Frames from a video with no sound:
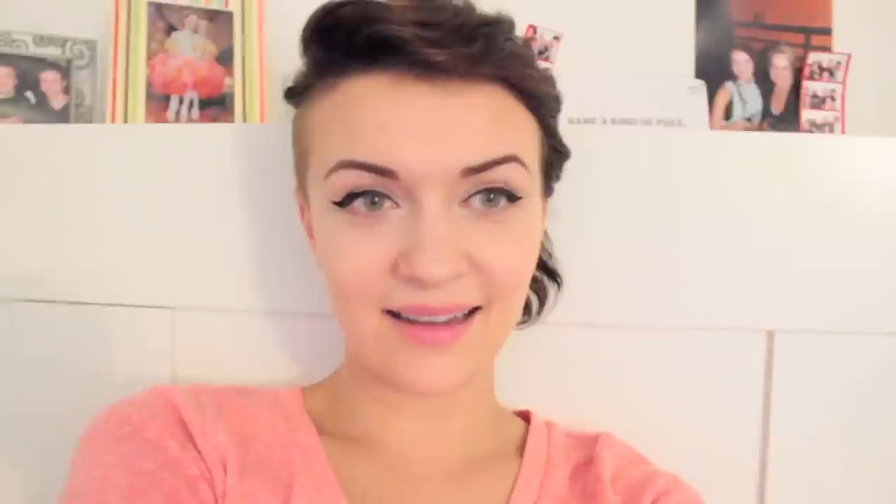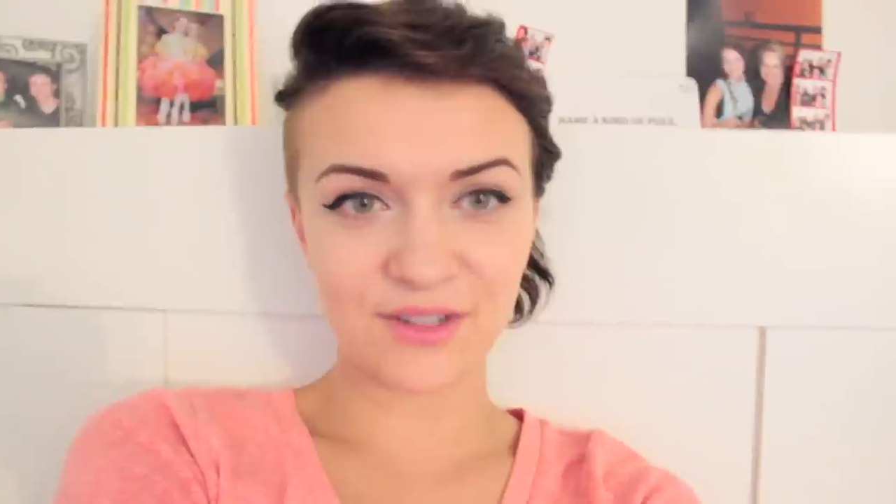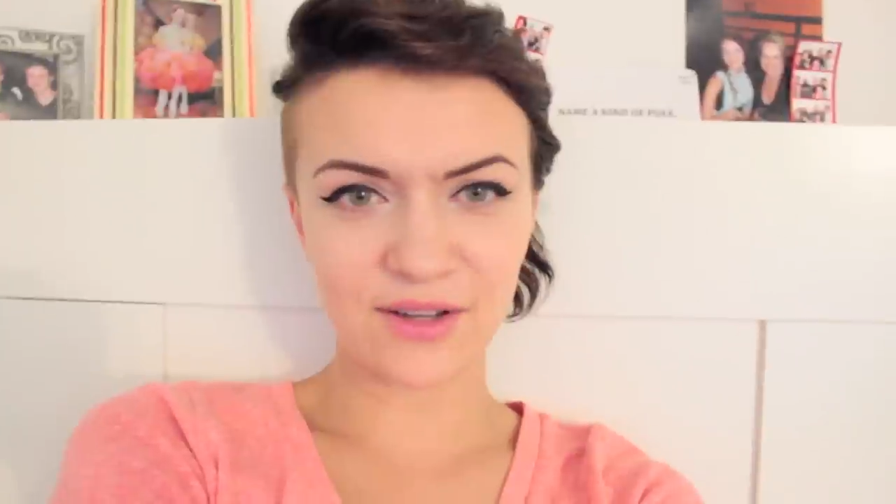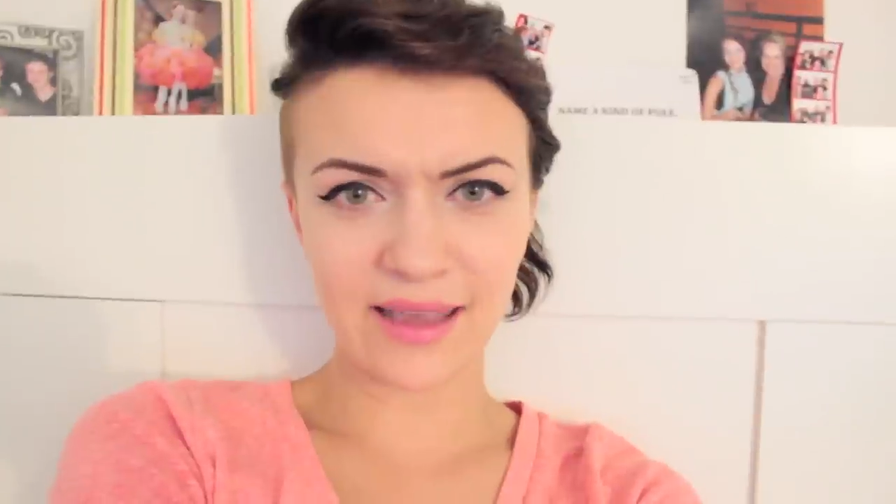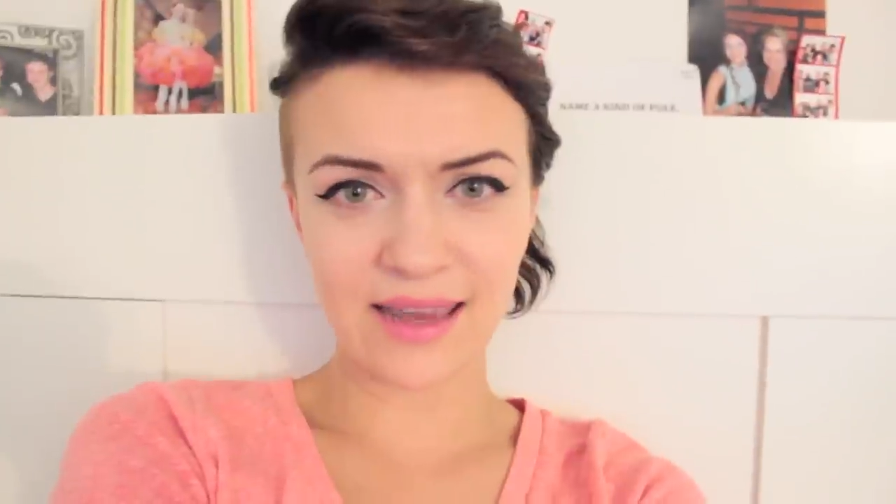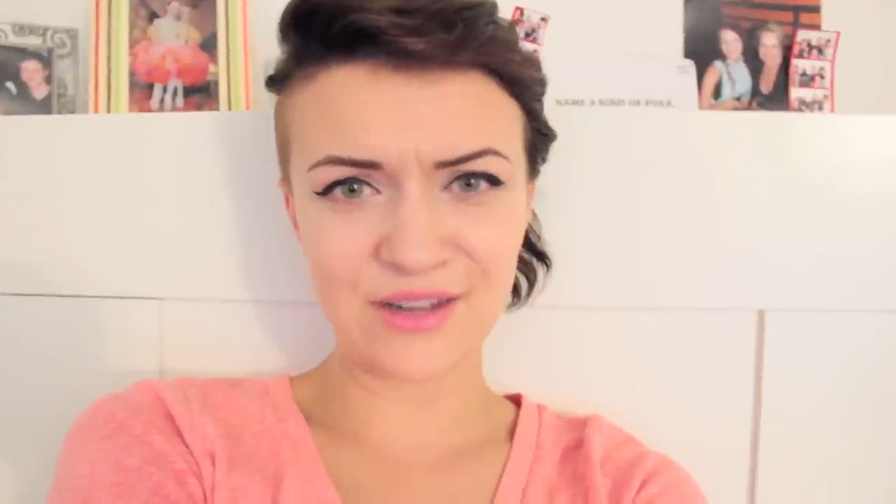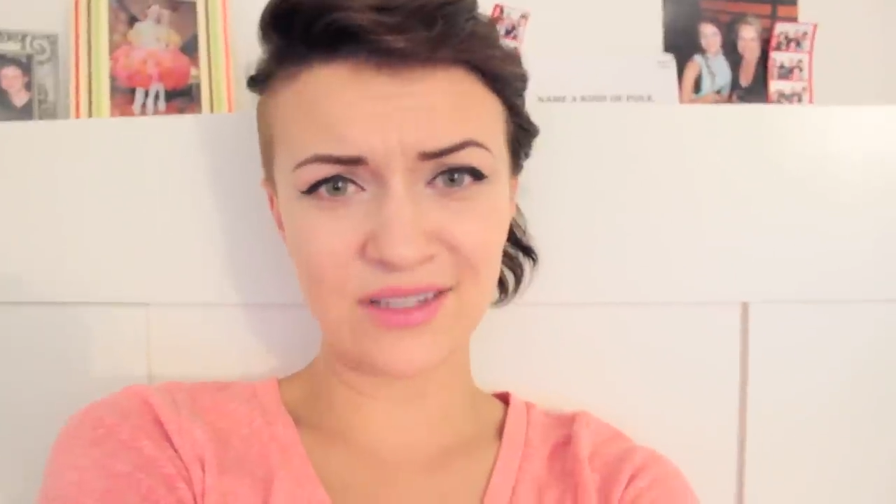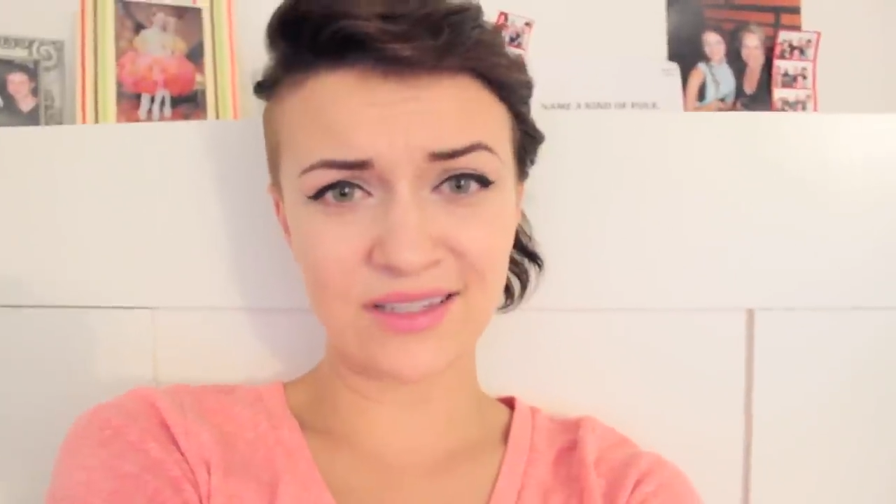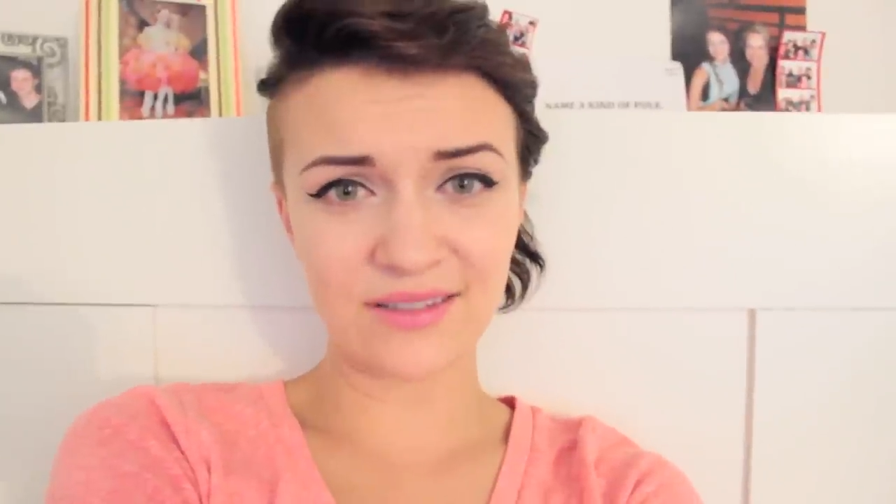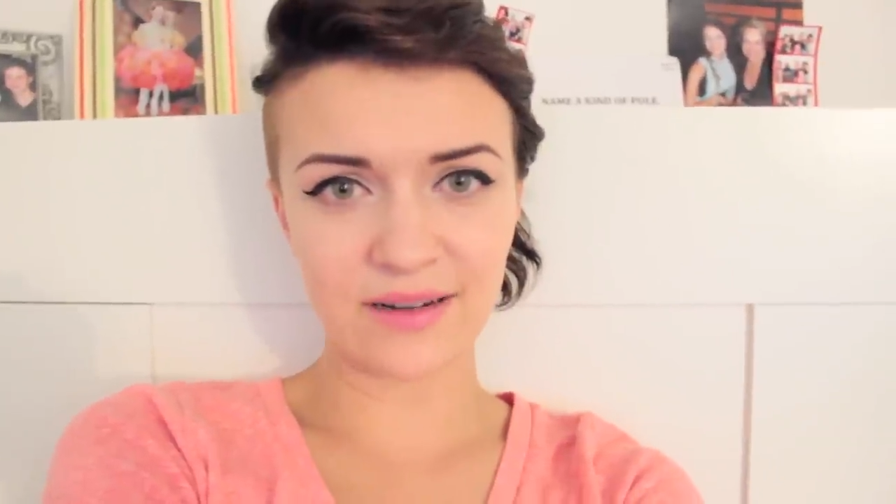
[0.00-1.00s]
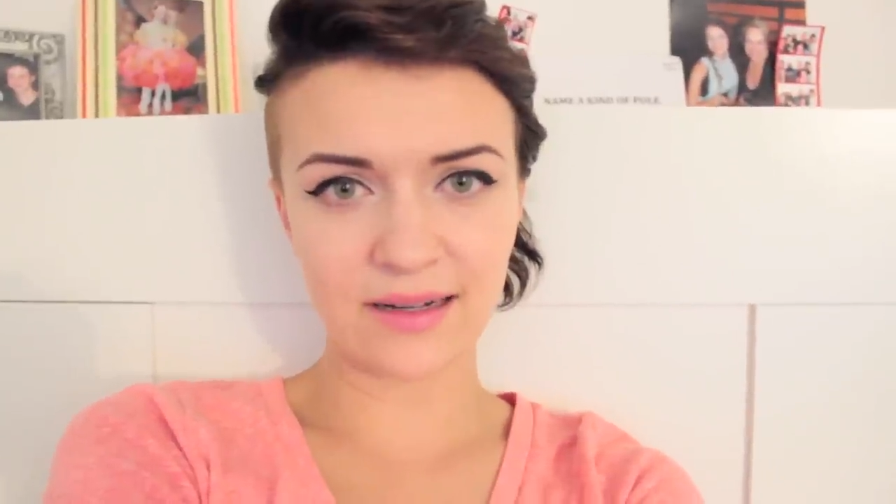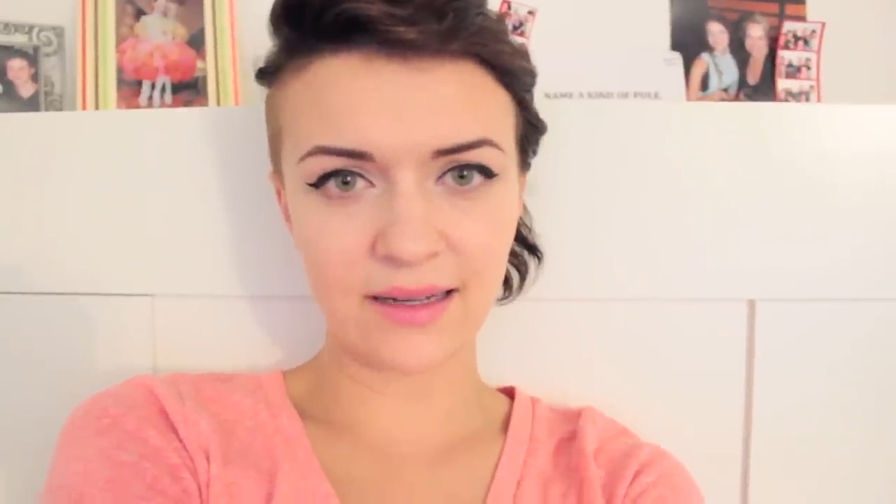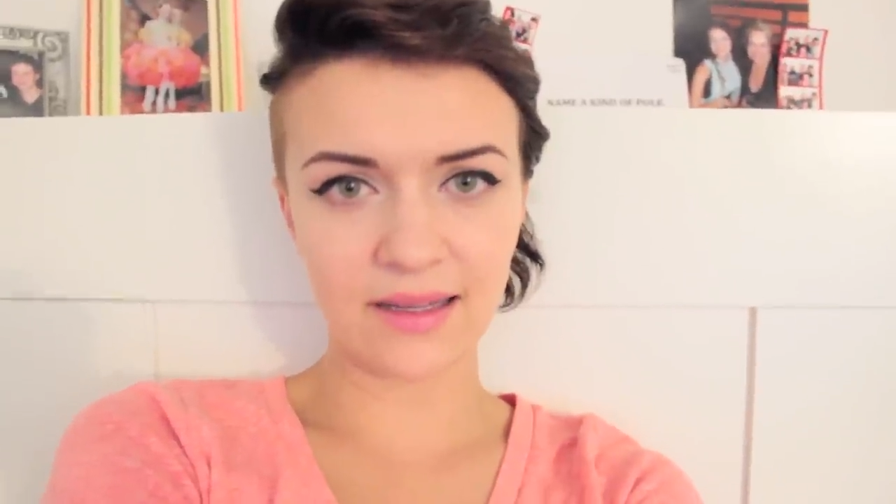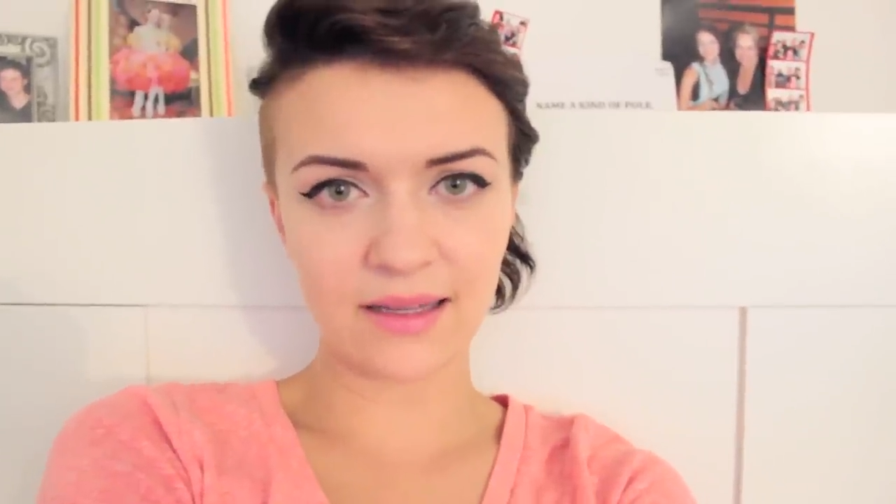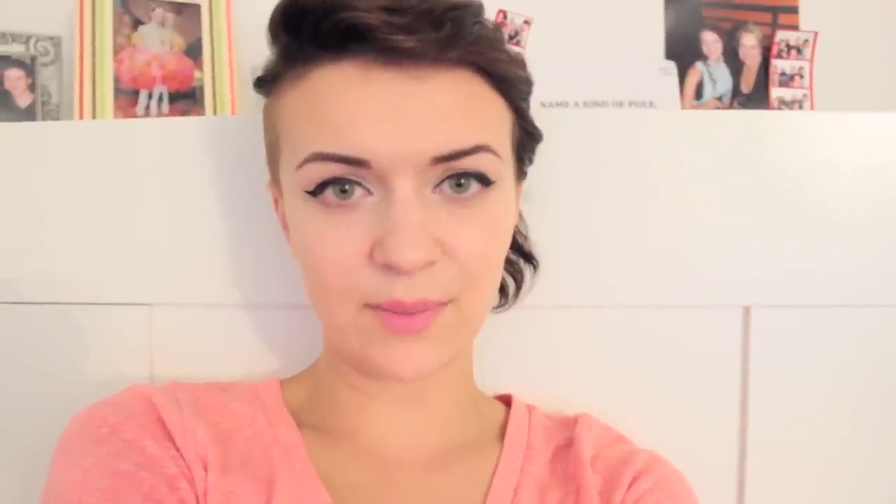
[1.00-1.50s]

and it took ages to finally get the